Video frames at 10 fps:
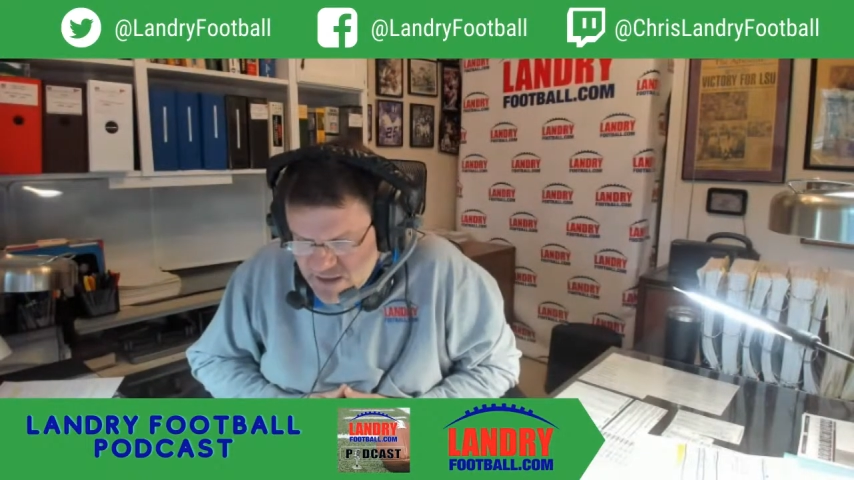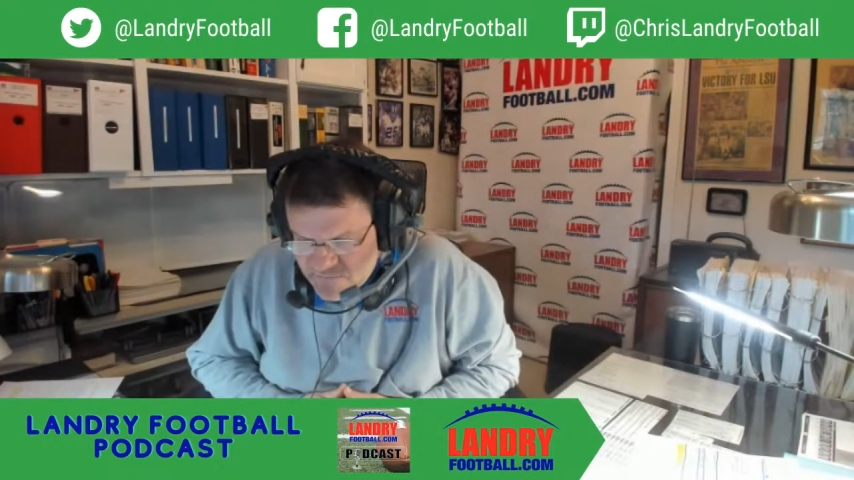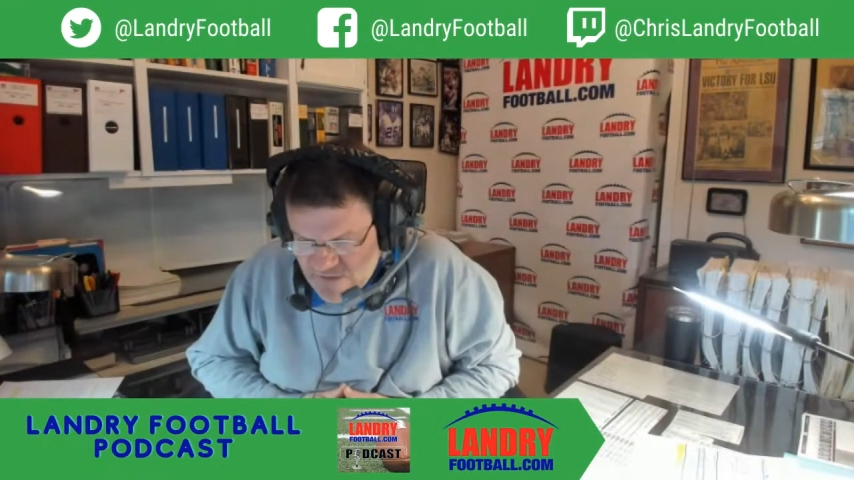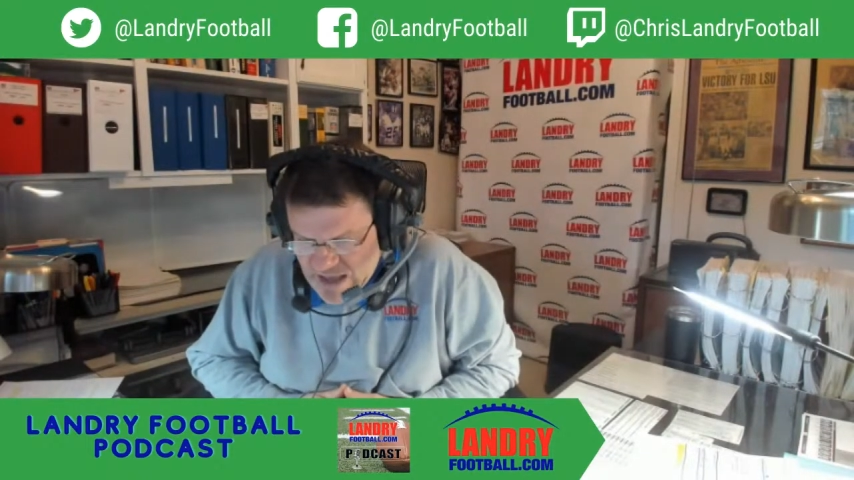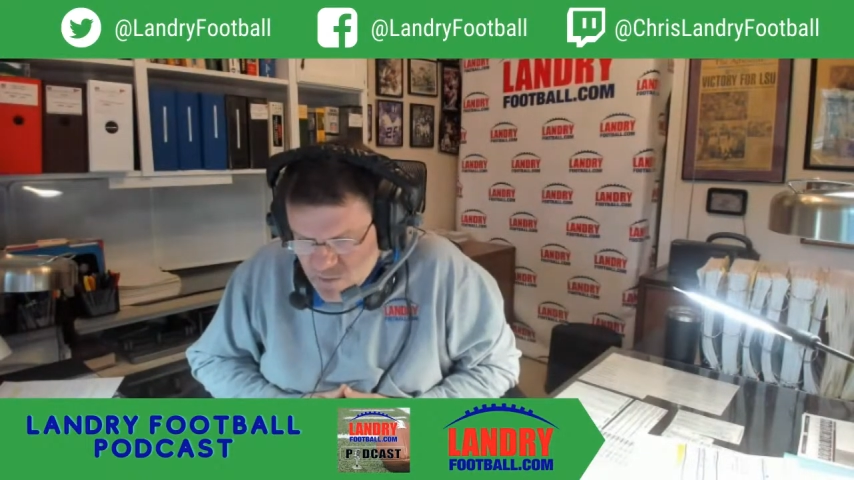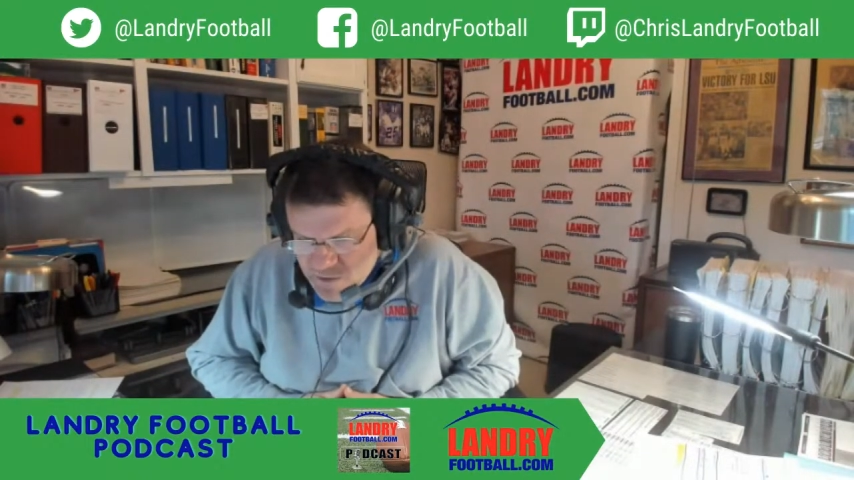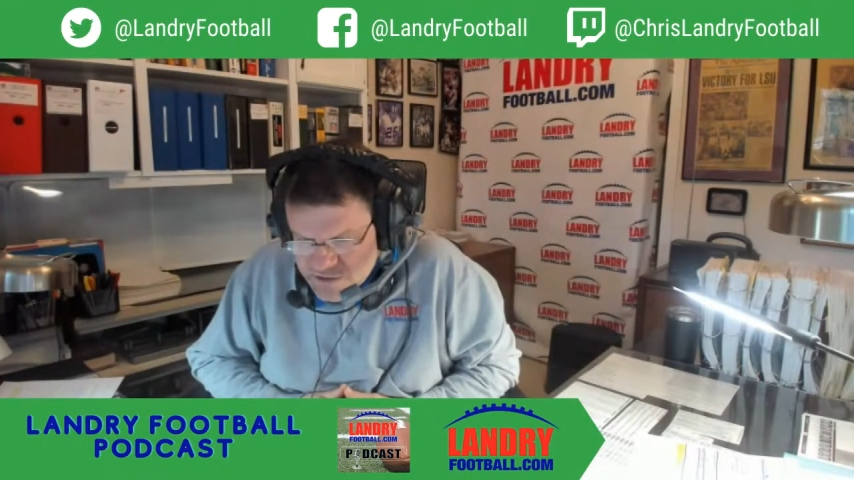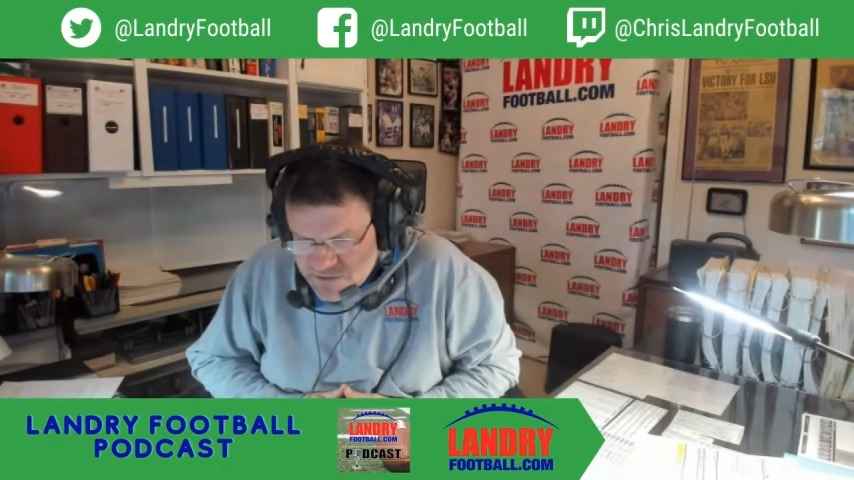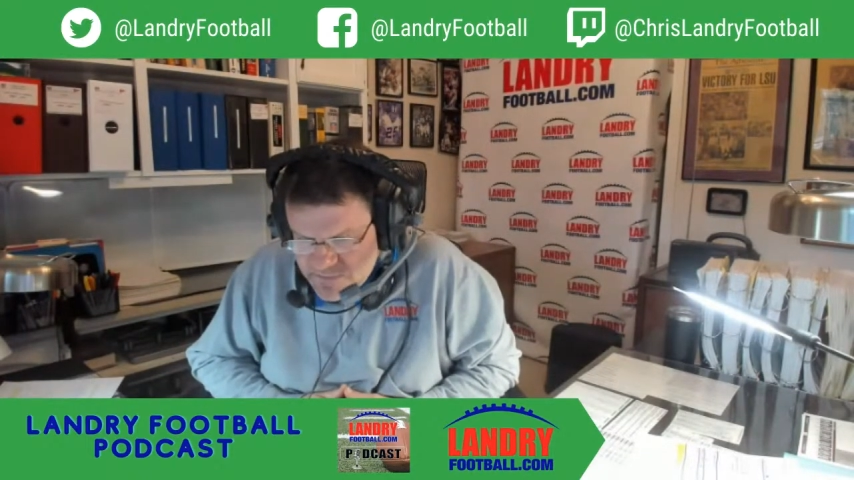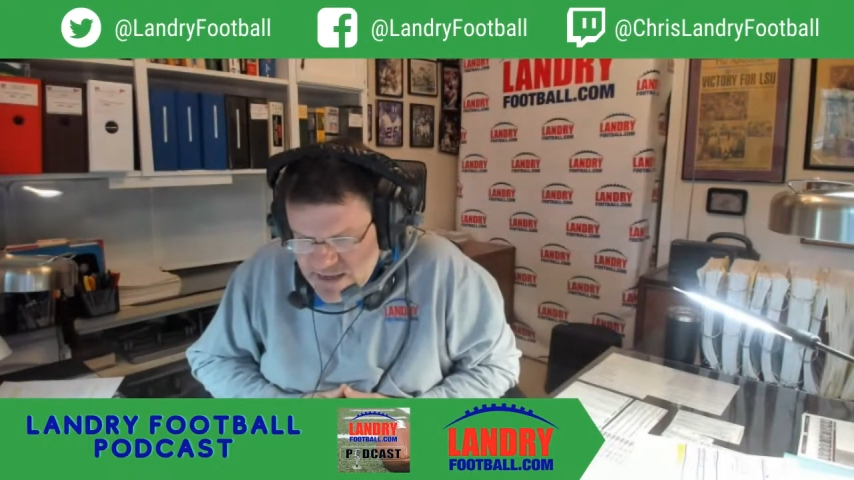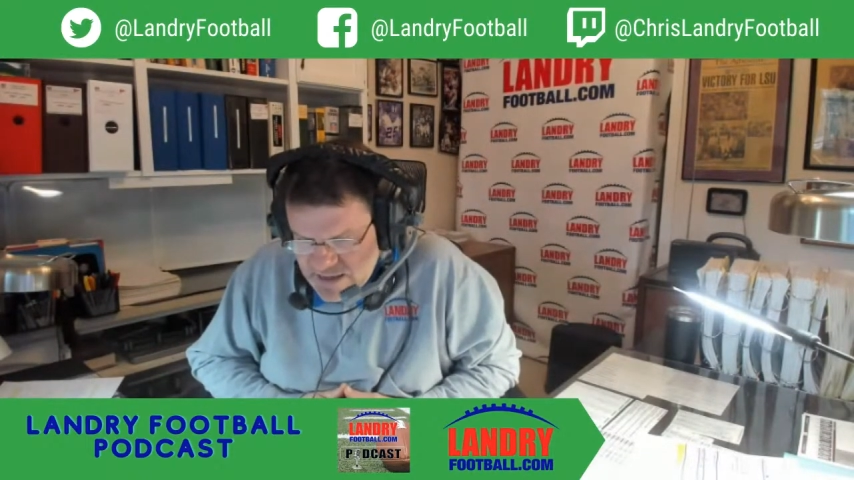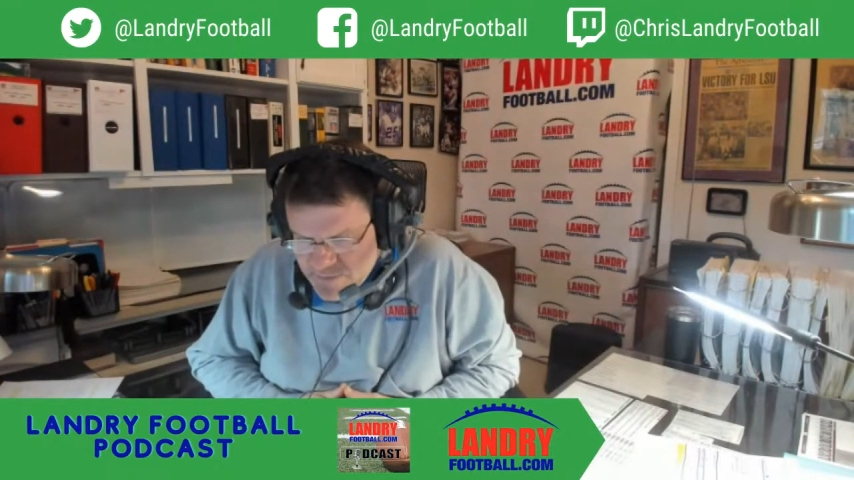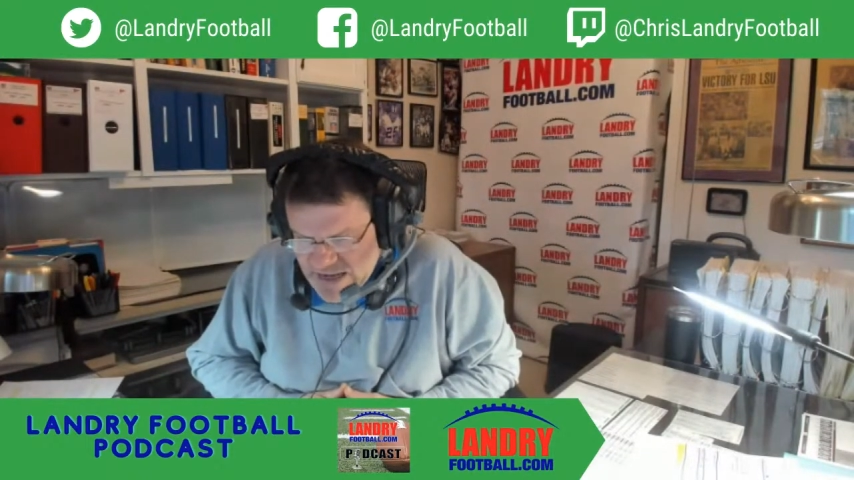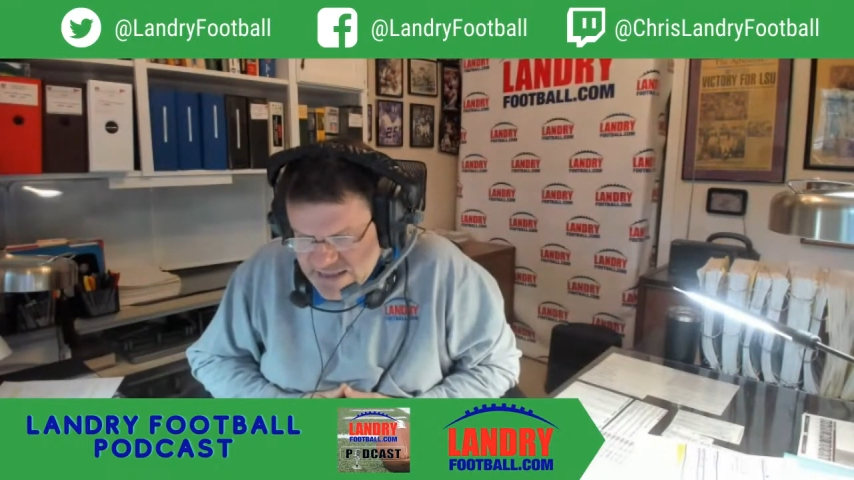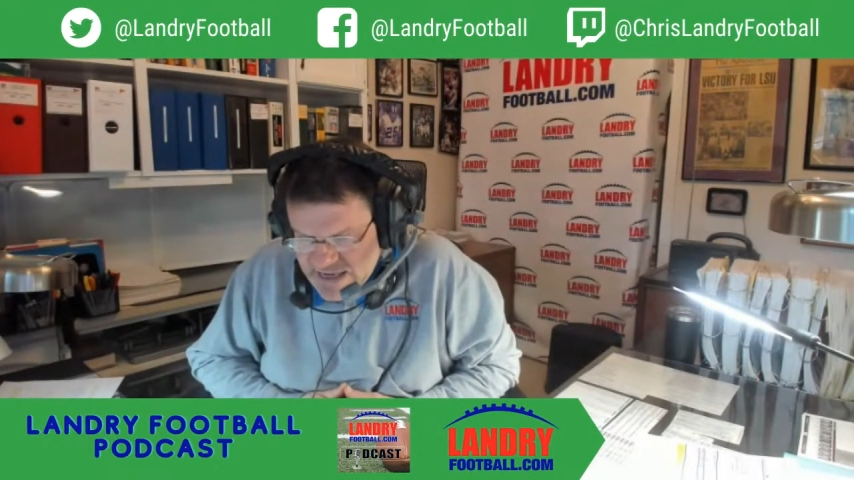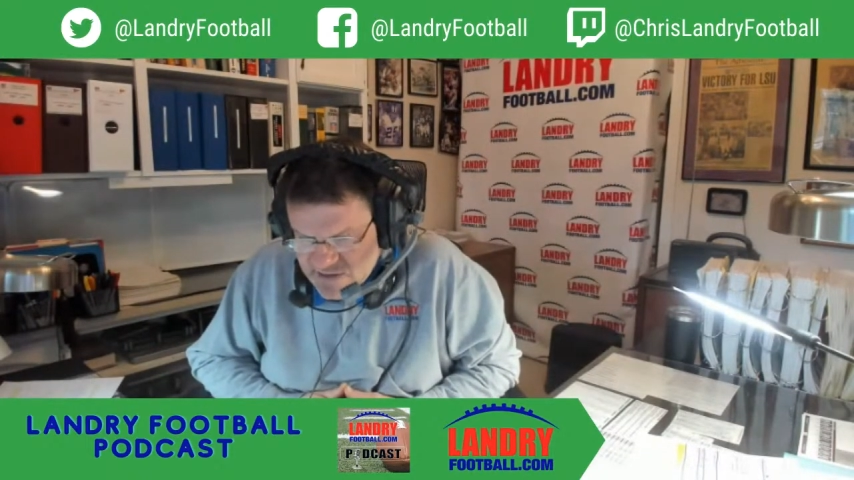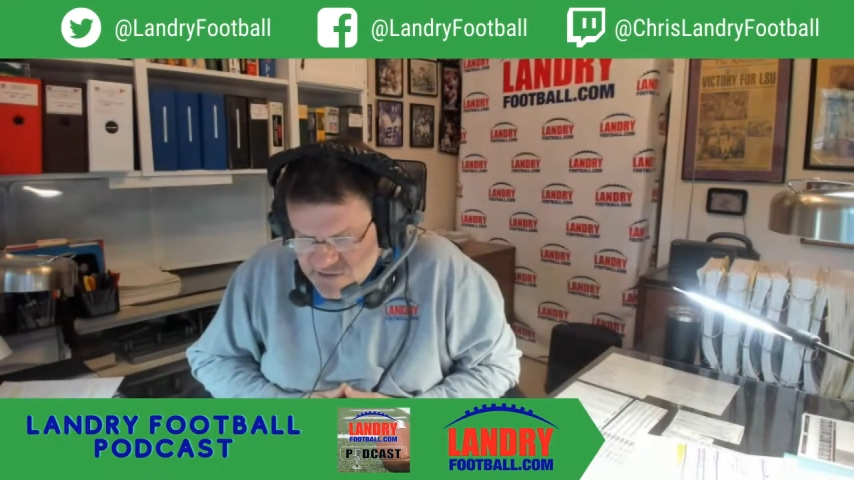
followers and podcast